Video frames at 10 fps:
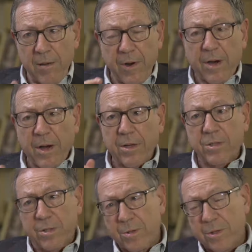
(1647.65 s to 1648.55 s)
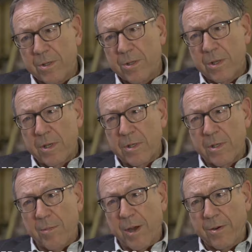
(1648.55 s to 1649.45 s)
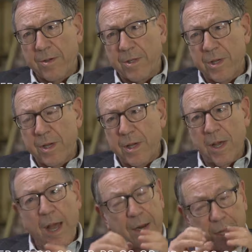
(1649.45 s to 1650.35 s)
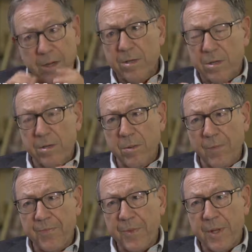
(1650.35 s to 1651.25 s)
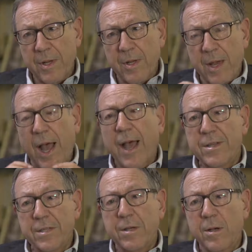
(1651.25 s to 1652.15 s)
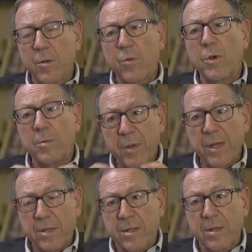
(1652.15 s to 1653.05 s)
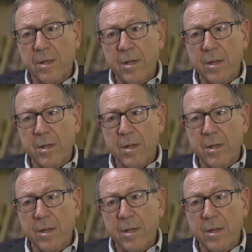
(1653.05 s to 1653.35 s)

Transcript: of our constitutional democracy. And here too, as we meet,